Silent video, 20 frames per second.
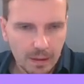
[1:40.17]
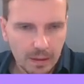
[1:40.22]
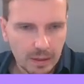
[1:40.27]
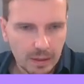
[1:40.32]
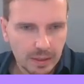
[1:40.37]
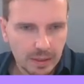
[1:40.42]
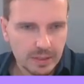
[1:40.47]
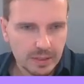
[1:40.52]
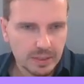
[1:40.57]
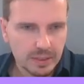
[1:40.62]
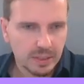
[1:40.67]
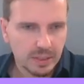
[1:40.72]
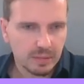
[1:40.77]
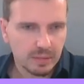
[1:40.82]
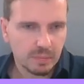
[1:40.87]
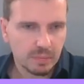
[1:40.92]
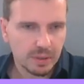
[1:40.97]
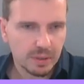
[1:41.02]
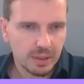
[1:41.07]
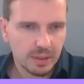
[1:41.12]
let's get a
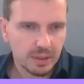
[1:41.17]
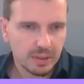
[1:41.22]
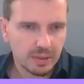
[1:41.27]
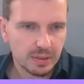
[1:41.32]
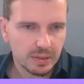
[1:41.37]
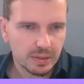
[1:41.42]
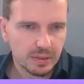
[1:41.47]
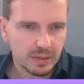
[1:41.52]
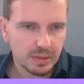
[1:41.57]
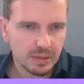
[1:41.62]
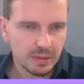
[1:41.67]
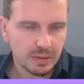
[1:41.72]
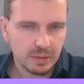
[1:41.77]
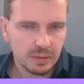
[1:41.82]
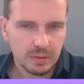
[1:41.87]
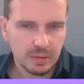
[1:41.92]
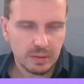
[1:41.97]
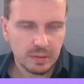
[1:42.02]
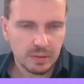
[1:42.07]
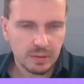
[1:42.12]
bigger,
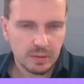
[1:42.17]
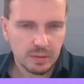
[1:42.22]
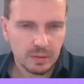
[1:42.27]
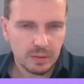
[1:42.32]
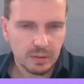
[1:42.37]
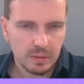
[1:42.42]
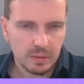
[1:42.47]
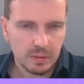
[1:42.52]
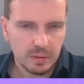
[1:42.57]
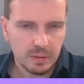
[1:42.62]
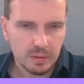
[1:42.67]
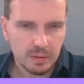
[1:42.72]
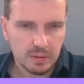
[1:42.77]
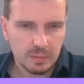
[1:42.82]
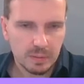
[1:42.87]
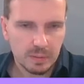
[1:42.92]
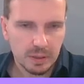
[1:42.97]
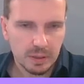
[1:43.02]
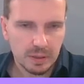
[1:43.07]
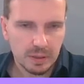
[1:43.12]

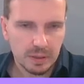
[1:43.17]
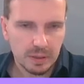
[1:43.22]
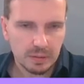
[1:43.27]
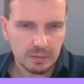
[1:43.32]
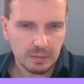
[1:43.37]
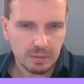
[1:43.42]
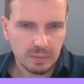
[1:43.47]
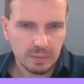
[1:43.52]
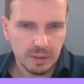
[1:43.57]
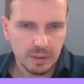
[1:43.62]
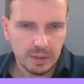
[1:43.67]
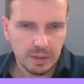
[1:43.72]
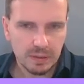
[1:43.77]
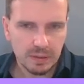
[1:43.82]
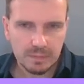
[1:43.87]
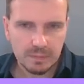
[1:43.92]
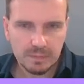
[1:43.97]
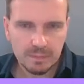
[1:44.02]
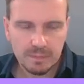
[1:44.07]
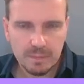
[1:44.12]
let's make that a bit
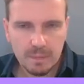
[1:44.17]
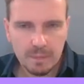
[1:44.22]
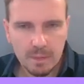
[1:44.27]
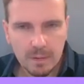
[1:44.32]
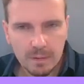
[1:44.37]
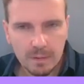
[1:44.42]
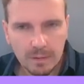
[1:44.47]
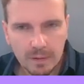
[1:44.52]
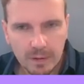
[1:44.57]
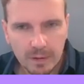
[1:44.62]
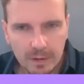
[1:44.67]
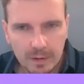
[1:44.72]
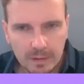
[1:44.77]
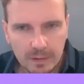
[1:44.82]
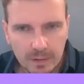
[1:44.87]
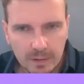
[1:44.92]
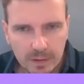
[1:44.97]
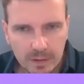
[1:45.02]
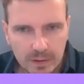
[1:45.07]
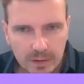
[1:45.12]
bigger. Okay,
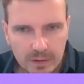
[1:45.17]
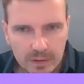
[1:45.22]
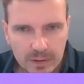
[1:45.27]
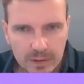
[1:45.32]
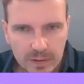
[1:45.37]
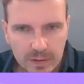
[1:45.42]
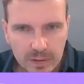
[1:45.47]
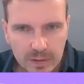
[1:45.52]
so that's,